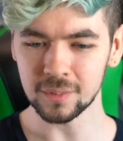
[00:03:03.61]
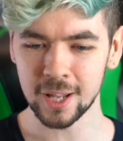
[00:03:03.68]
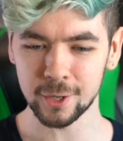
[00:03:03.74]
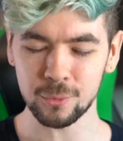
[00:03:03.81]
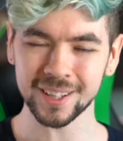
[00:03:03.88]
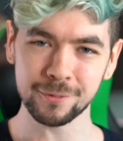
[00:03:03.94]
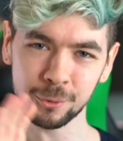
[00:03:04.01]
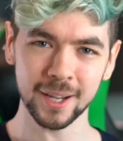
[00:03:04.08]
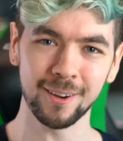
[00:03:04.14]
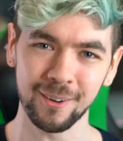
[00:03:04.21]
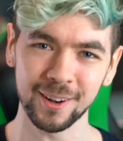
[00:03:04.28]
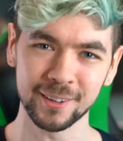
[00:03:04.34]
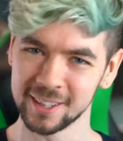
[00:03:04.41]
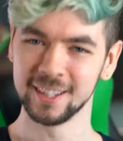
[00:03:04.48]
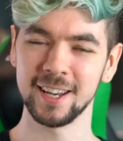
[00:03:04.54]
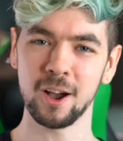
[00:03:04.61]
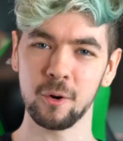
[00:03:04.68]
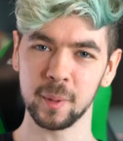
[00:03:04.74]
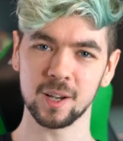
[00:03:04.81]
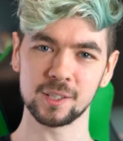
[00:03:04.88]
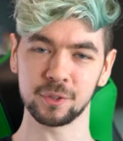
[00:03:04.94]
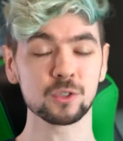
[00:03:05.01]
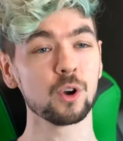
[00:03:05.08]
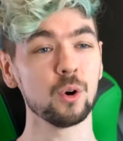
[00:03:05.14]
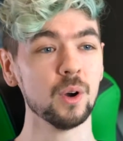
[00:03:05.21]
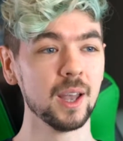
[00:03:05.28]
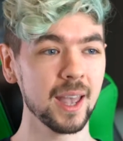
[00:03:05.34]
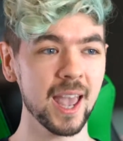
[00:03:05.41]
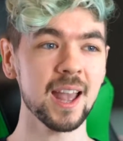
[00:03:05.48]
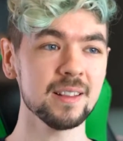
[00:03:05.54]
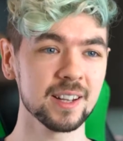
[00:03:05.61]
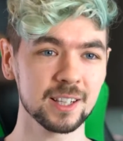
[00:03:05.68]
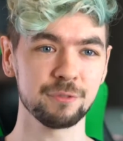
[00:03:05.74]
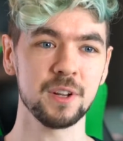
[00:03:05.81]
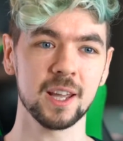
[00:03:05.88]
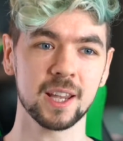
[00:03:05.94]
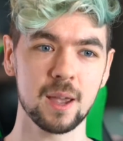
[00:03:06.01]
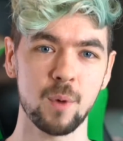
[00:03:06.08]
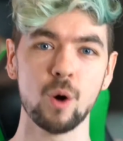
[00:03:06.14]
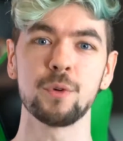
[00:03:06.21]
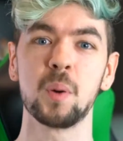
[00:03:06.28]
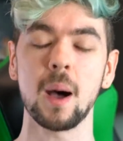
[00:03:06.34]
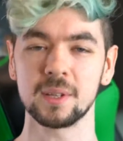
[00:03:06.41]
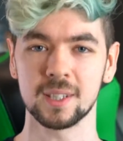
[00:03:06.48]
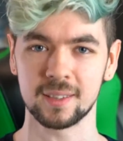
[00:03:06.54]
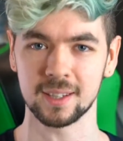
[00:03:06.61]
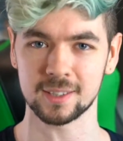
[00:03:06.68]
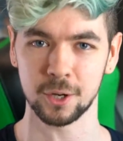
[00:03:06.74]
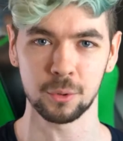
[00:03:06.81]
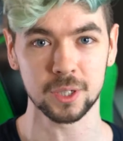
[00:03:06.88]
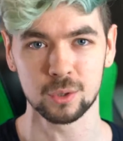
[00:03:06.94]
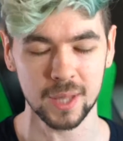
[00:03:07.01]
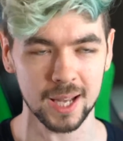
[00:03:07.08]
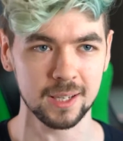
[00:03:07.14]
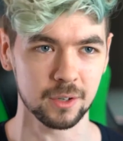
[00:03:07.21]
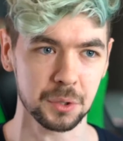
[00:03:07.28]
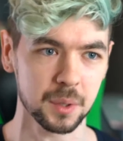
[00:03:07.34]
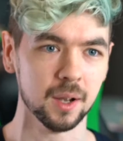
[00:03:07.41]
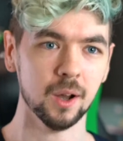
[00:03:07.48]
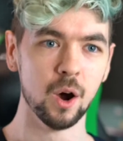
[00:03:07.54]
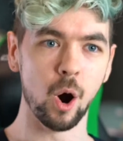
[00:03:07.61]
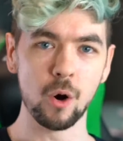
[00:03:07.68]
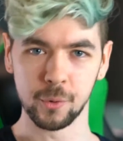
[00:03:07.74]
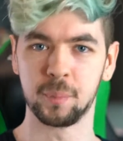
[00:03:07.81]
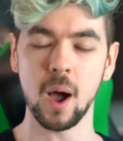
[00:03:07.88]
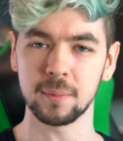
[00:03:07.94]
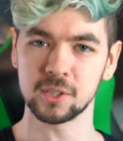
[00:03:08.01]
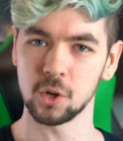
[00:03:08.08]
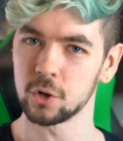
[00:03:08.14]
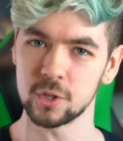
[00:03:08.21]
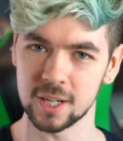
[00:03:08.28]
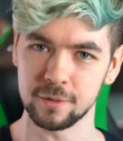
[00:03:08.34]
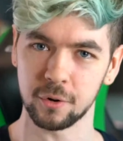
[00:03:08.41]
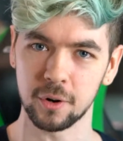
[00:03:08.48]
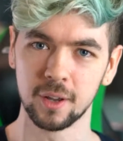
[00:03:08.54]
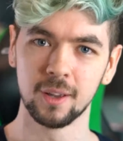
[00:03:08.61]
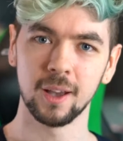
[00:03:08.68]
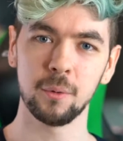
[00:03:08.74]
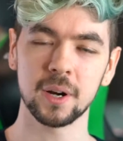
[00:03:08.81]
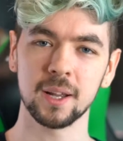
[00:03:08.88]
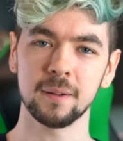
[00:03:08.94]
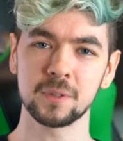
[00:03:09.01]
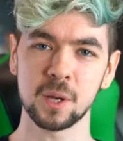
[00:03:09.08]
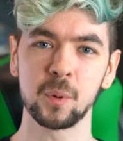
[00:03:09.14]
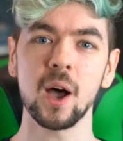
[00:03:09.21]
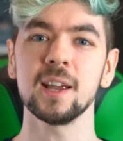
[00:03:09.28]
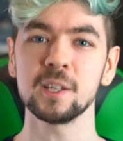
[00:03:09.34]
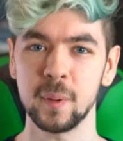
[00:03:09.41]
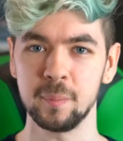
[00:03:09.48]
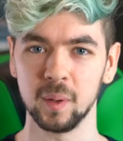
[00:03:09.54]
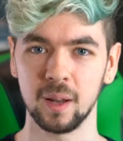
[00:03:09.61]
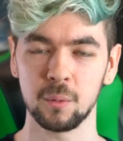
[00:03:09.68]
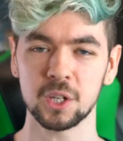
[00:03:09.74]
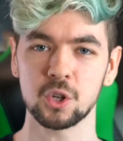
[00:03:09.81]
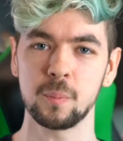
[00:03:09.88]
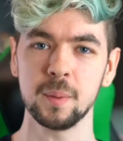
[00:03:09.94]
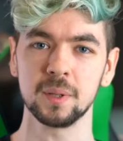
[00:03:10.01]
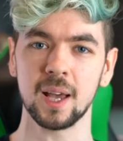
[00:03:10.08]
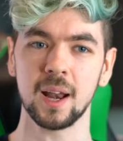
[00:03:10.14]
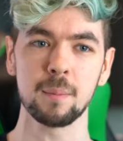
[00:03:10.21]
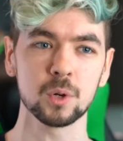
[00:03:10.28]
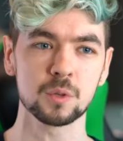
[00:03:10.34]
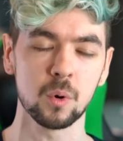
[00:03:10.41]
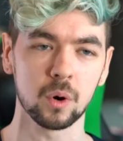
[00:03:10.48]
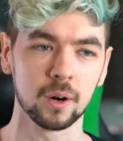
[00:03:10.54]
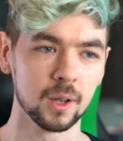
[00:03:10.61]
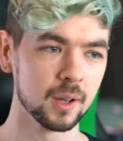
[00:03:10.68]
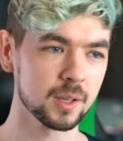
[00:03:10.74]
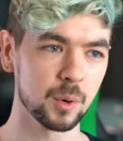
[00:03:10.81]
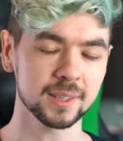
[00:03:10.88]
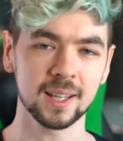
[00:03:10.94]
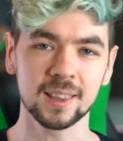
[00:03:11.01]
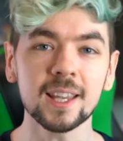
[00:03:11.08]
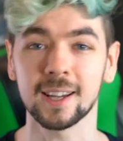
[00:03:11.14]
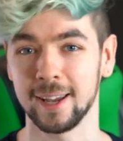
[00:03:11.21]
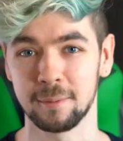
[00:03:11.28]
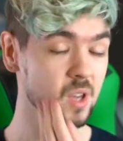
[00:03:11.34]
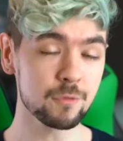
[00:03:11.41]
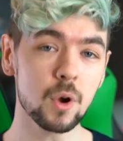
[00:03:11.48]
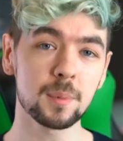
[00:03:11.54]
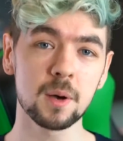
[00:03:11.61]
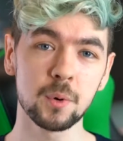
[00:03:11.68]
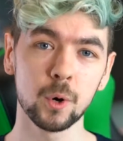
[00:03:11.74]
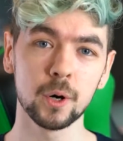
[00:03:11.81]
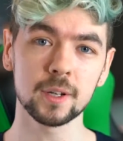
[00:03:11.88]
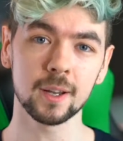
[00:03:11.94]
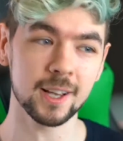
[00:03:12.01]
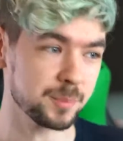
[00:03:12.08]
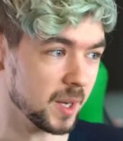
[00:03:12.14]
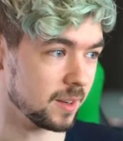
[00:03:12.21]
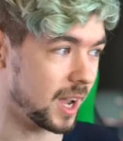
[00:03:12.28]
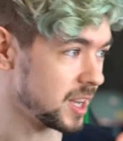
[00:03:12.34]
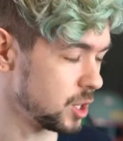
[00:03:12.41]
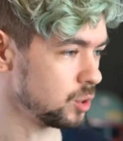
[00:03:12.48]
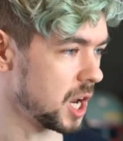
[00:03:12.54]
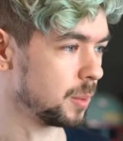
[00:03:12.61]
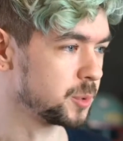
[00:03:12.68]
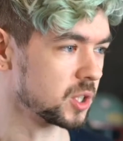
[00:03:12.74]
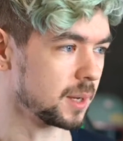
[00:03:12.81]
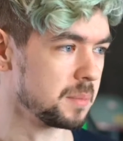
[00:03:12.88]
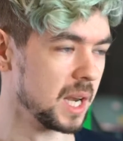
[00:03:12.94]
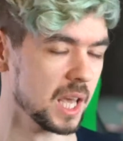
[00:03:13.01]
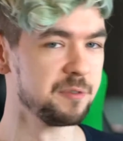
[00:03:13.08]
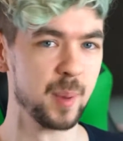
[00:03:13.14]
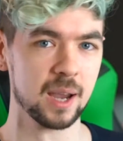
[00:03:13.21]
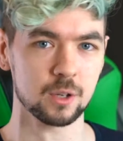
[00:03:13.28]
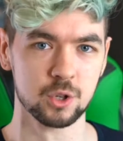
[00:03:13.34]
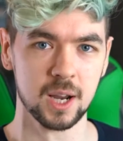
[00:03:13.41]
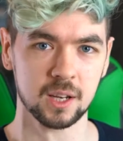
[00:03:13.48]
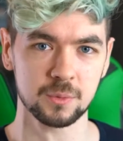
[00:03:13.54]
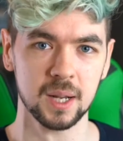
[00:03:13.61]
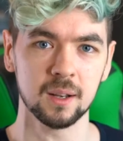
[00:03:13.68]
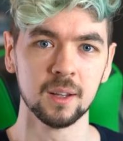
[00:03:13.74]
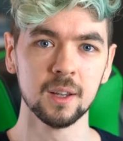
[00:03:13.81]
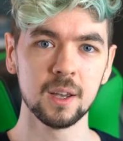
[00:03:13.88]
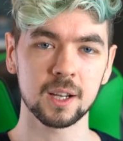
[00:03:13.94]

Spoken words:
And I don't want to give it away all now, because if it doesn't go ahead, then it'll feel like I'm over-promising things. I don't want to do that either. I don't want to over-promise and under-deliver. I want to surprise people. I want to show people that I'm much more than what they think I am. So having Robin on board has been a huge help just getting my life back on track as well.